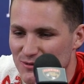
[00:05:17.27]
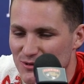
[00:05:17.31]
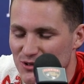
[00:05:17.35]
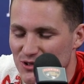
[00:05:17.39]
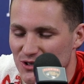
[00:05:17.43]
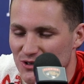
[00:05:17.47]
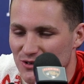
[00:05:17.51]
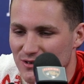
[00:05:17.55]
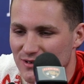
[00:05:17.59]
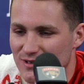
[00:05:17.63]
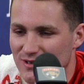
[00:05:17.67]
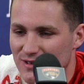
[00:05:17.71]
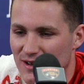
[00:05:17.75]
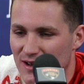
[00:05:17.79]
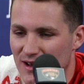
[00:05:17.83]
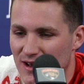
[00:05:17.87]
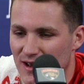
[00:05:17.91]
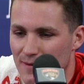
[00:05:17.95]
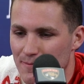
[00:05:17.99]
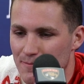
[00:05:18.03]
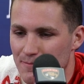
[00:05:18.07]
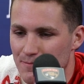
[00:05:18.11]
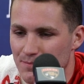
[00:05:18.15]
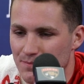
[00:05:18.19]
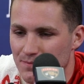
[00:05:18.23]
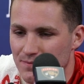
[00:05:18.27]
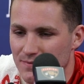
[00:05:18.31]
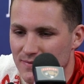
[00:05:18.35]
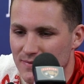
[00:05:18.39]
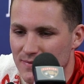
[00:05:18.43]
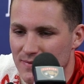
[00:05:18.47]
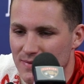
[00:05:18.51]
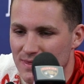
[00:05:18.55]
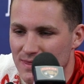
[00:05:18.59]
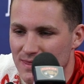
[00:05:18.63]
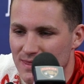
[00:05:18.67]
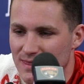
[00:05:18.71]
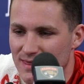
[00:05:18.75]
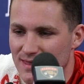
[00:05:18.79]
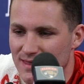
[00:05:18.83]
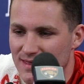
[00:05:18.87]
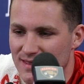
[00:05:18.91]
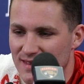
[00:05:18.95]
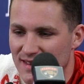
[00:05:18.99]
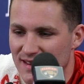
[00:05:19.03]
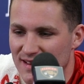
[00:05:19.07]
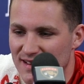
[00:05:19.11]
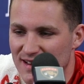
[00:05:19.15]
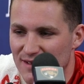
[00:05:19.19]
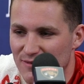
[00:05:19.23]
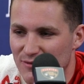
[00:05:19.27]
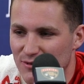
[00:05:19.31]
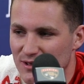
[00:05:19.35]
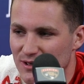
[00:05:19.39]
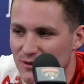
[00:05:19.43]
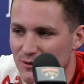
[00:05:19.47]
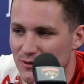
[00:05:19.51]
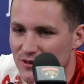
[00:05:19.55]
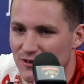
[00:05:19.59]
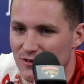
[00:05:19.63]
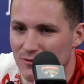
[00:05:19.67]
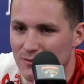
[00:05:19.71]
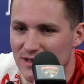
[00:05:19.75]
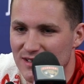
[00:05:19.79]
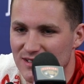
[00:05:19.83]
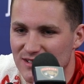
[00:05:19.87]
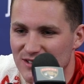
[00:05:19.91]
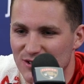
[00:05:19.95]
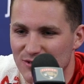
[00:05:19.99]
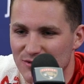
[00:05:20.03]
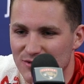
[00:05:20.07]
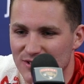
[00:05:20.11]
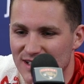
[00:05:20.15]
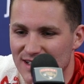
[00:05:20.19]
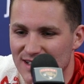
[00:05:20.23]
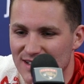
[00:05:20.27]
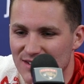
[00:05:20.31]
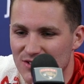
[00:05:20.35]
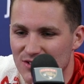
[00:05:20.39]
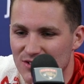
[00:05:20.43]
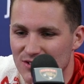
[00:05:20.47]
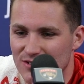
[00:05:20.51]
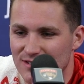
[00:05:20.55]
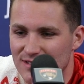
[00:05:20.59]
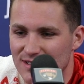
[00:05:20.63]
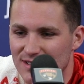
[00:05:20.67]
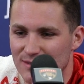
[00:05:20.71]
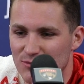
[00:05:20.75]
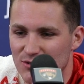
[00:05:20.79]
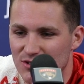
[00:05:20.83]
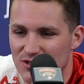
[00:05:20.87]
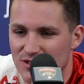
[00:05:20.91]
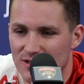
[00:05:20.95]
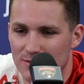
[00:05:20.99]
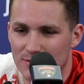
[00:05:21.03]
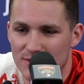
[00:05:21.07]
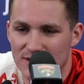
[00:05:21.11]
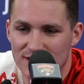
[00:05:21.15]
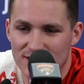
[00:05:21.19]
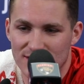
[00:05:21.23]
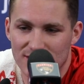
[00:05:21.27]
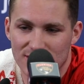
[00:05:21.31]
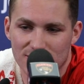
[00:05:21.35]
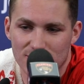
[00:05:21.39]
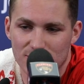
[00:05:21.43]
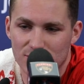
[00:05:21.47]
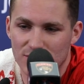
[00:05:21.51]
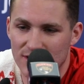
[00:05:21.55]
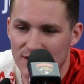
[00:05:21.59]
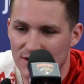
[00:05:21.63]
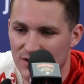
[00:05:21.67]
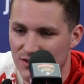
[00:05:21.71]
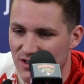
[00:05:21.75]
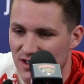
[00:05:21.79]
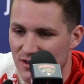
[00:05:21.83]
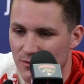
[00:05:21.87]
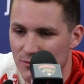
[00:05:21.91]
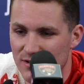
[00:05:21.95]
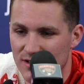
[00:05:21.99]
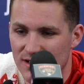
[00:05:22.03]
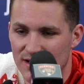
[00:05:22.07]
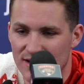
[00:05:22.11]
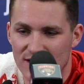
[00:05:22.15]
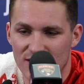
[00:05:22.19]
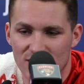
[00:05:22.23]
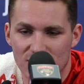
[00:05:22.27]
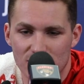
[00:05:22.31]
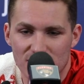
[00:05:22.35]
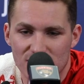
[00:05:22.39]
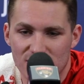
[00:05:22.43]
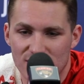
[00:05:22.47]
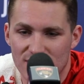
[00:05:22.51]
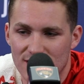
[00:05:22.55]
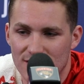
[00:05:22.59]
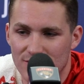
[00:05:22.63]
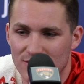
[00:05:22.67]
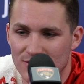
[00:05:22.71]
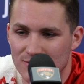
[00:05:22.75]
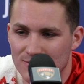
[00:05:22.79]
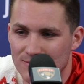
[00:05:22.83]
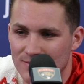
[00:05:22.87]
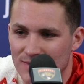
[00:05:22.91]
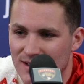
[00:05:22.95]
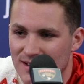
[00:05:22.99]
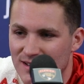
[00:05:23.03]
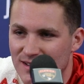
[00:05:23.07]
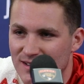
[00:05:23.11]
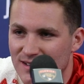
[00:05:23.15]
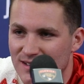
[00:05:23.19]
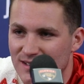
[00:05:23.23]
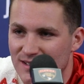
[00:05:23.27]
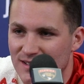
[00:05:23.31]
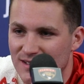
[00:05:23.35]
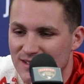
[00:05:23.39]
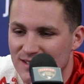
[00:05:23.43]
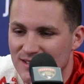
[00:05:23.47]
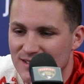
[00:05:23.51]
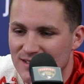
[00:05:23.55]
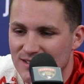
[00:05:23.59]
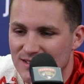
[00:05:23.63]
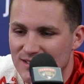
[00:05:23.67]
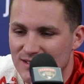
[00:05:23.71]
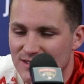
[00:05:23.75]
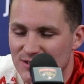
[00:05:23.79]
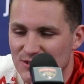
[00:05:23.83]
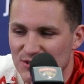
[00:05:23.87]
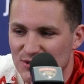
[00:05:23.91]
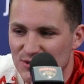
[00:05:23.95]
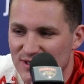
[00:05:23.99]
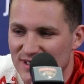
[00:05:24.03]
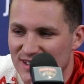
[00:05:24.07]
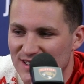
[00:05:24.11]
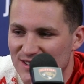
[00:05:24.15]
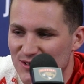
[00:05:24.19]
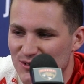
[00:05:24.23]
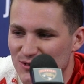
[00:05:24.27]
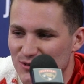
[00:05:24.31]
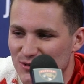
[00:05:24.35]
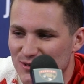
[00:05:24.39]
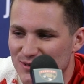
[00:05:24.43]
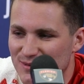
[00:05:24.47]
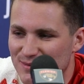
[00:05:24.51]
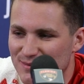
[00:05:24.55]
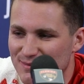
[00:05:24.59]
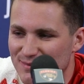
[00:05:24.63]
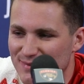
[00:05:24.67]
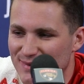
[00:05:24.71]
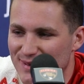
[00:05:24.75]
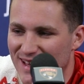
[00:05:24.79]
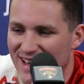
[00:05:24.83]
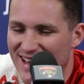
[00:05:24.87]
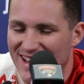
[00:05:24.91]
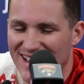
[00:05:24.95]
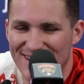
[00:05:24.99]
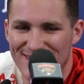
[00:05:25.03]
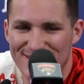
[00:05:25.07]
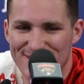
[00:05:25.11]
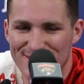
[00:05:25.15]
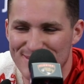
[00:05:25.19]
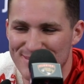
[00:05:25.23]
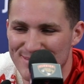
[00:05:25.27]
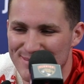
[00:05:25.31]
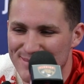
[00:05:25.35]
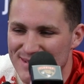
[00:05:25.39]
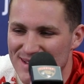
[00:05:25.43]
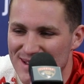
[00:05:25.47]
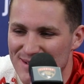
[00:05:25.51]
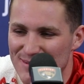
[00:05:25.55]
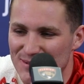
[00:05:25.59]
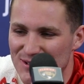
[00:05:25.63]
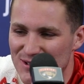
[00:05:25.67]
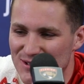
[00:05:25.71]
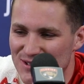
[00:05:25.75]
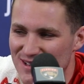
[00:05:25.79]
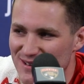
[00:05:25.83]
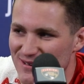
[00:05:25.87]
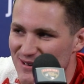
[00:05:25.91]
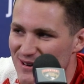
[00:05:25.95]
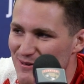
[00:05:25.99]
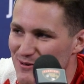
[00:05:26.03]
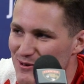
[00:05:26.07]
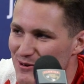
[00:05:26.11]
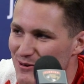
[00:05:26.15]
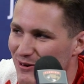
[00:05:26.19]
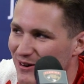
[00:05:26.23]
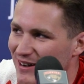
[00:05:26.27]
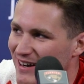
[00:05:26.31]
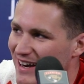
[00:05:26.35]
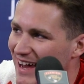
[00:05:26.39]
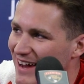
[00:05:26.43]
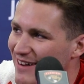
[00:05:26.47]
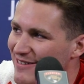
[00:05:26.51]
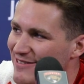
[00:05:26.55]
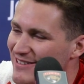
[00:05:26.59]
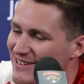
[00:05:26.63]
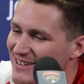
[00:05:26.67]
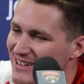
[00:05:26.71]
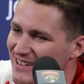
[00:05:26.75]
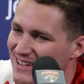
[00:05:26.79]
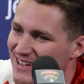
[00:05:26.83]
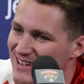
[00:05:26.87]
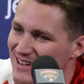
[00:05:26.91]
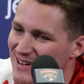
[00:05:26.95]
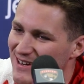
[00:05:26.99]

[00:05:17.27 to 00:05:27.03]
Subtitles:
So I definitely don't call myself that. So I'm just coming in here and playing the same way like I always have, and you guys will be able to say whatever you want after.